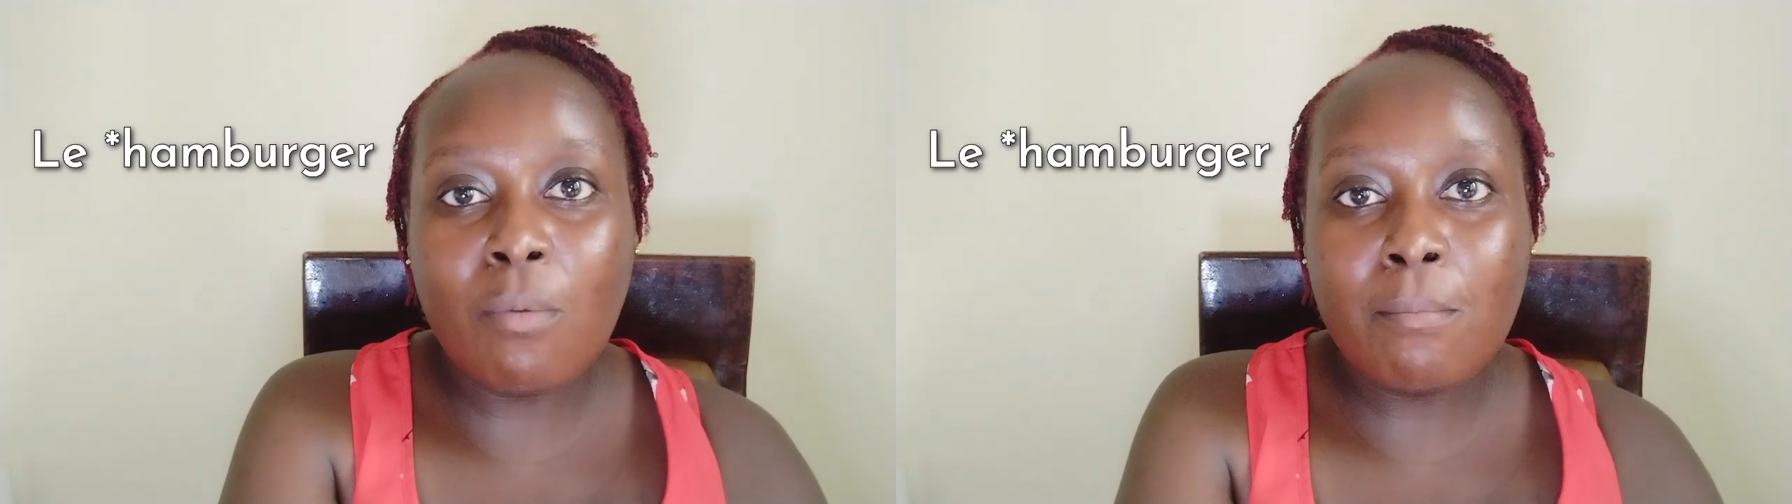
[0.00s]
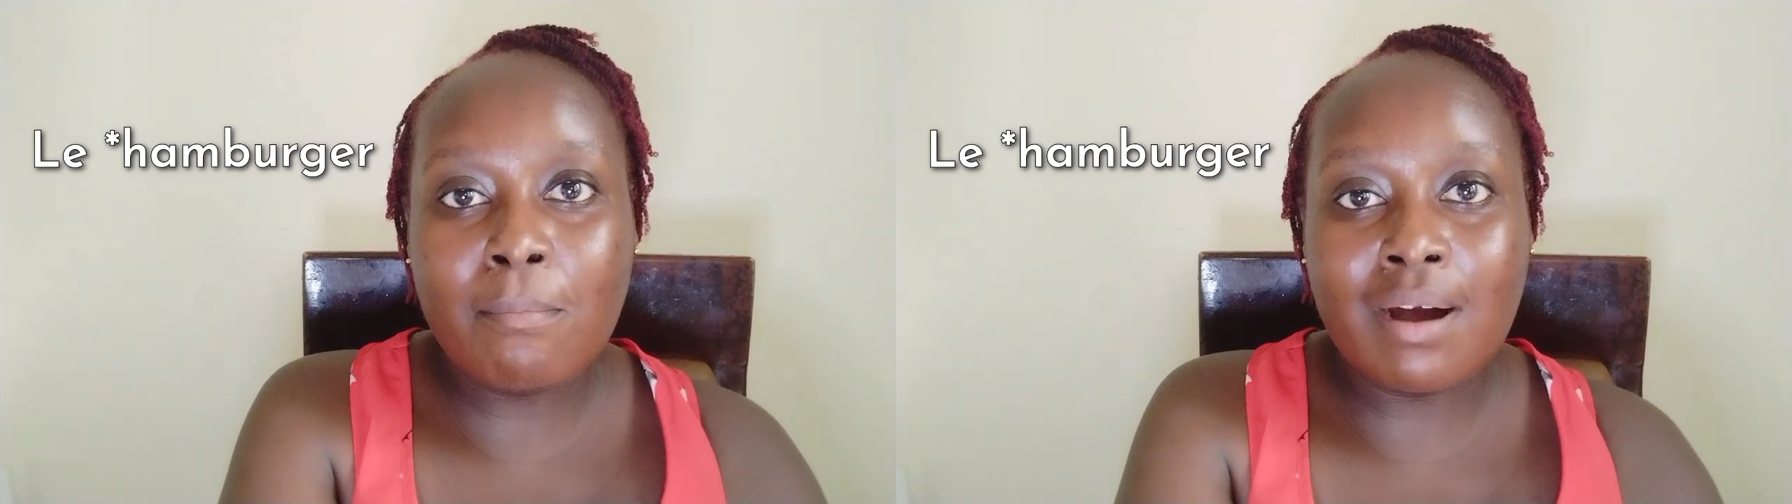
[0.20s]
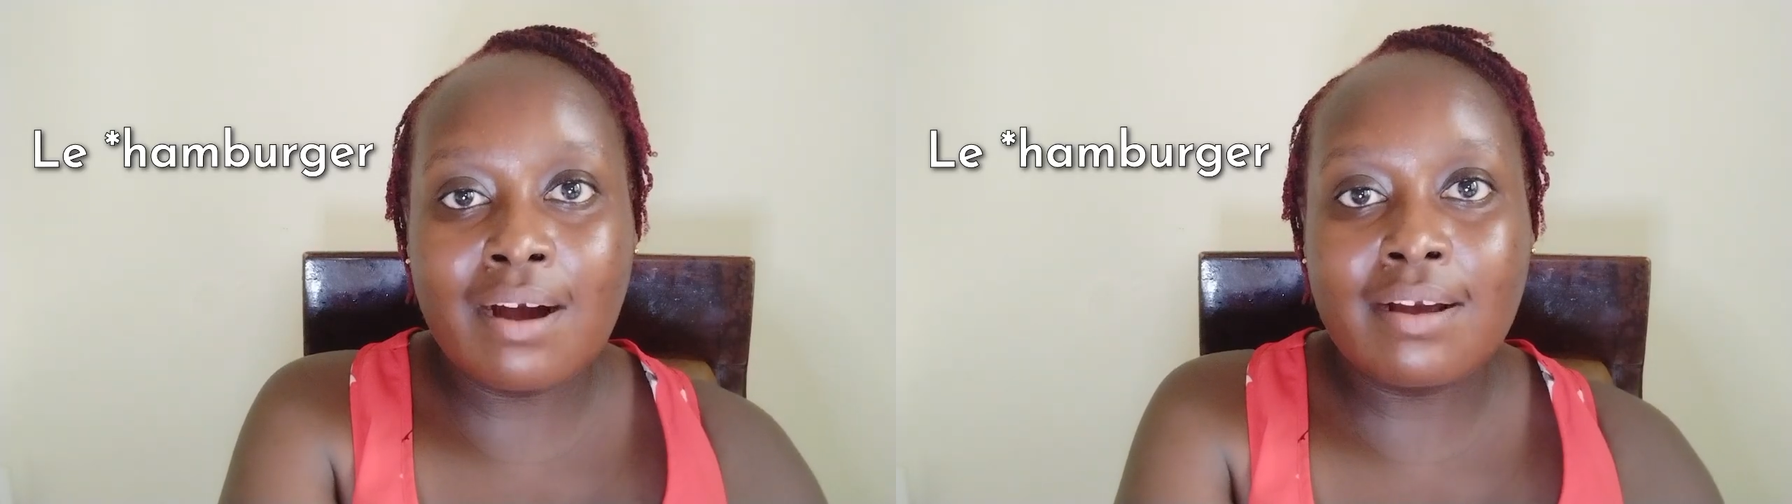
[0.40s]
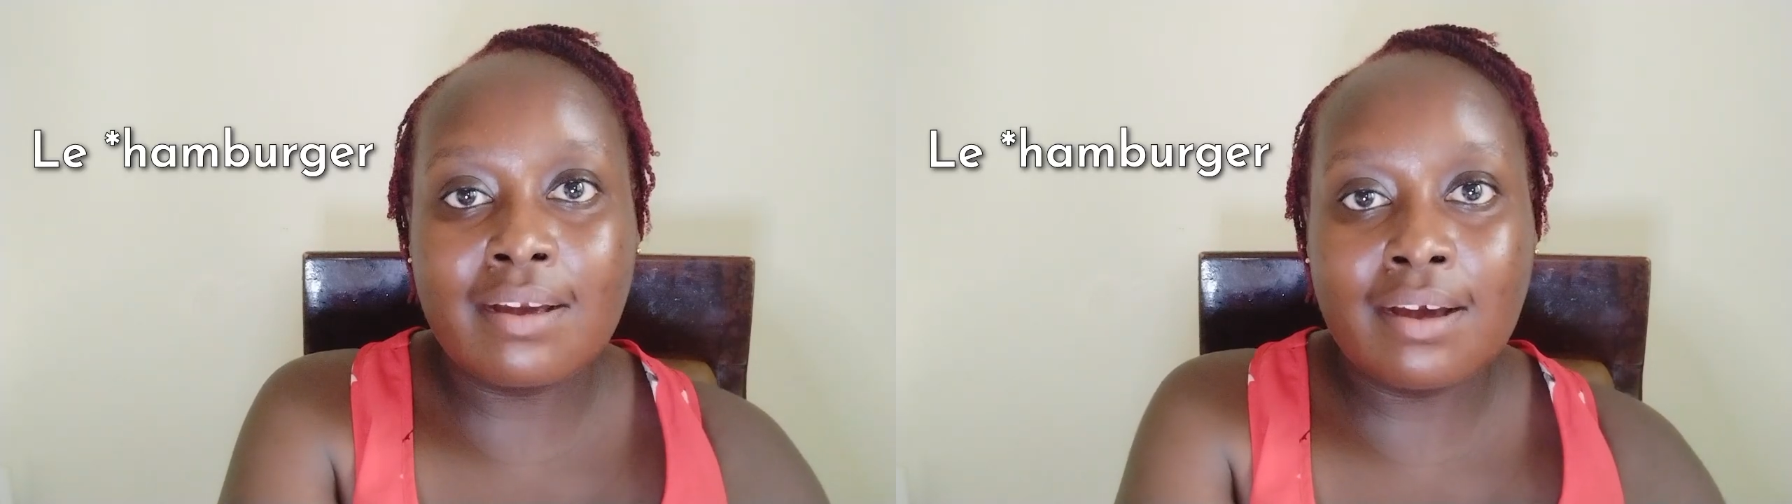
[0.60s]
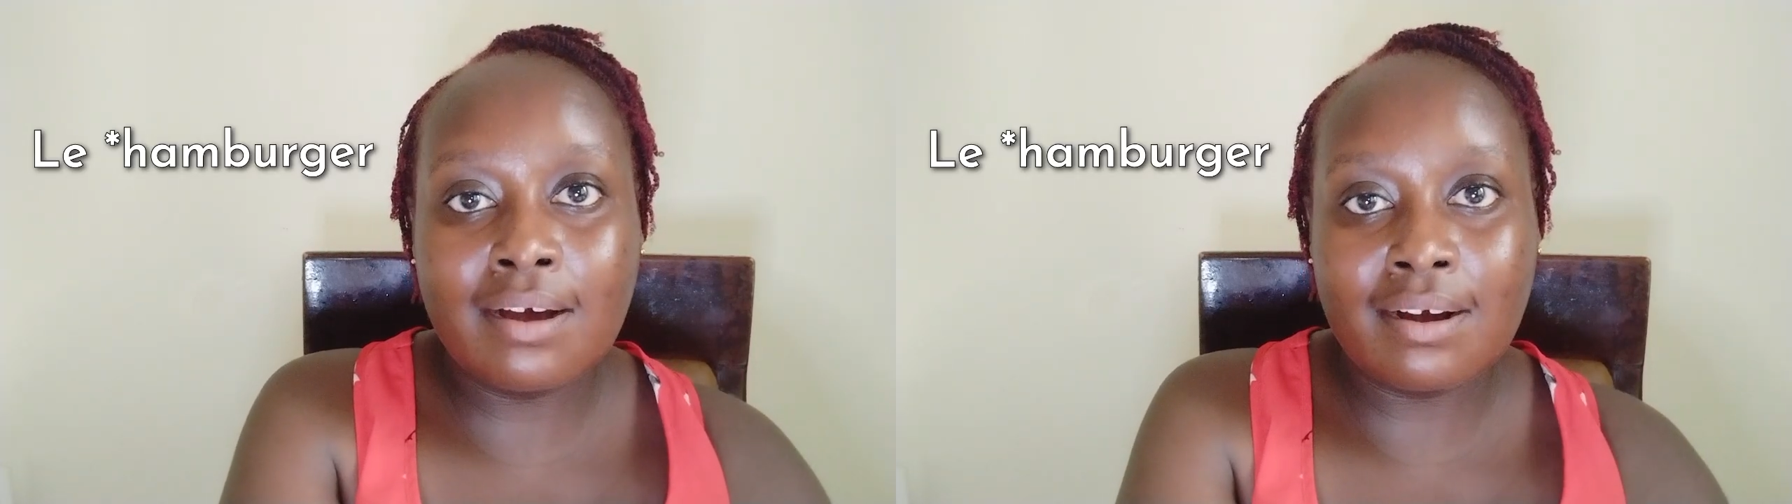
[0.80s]

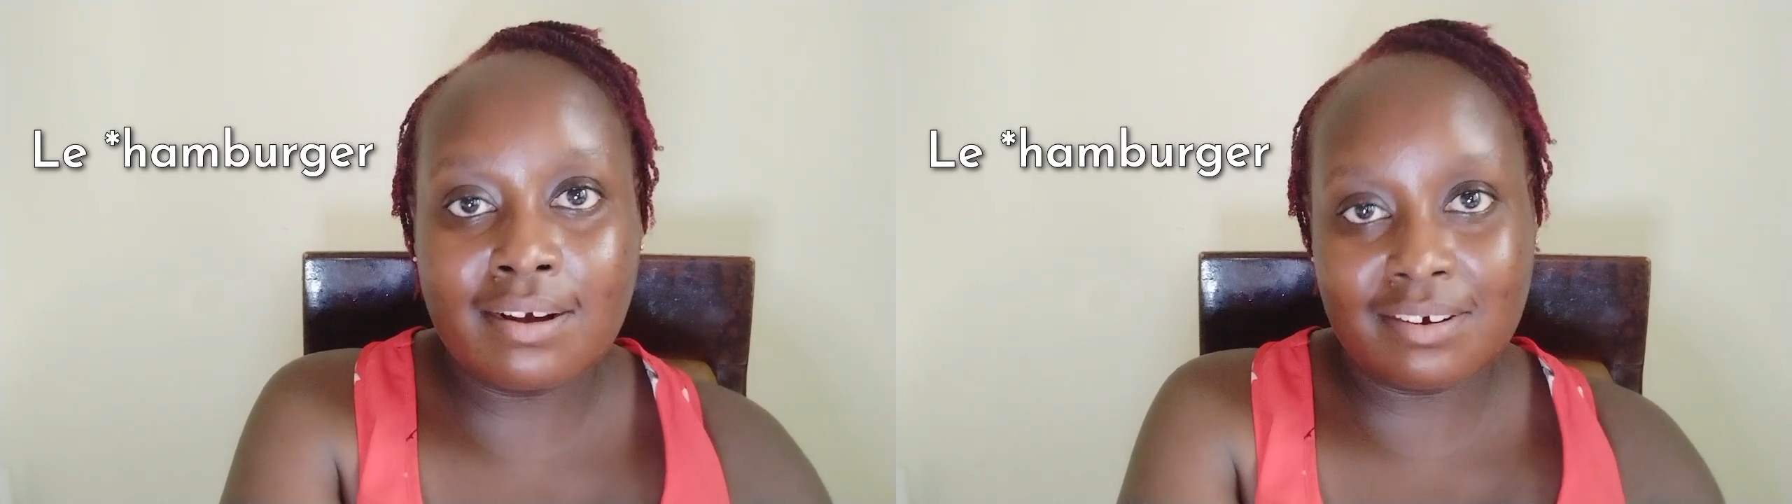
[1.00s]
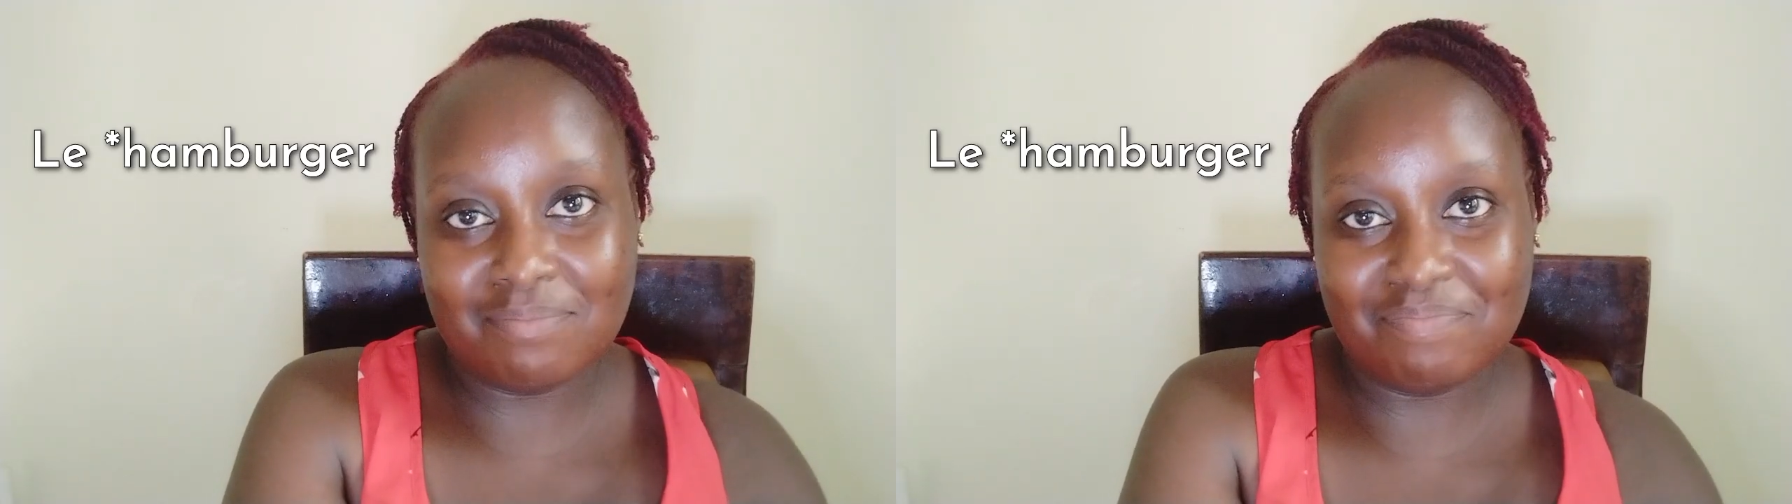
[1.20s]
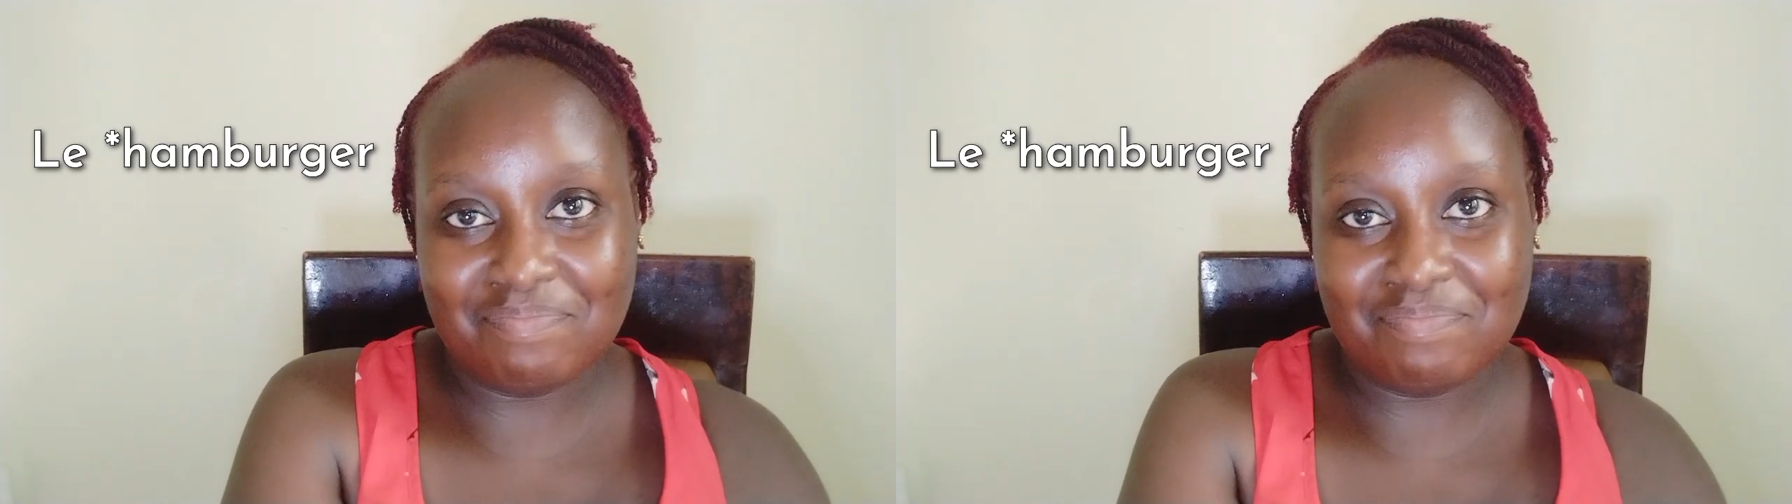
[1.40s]
hamburger.